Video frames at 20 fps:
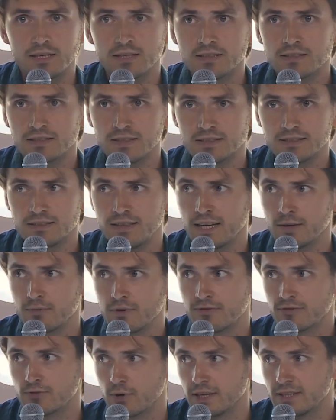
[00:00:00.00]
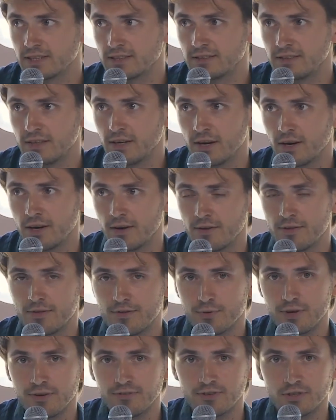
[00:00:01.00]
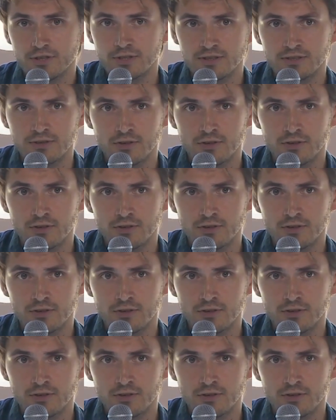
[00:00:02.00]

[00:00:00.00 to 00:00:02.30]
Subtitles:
Since then, we've raised 3 funds.